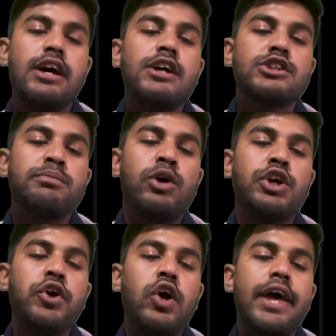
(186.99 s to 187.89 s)
So
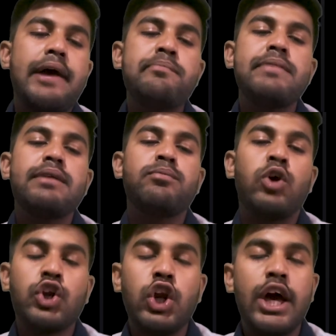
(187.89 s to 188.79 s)
modulo m,
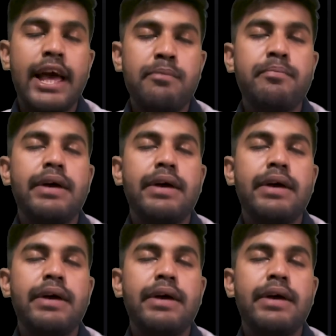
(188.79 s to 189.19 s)
modulo m,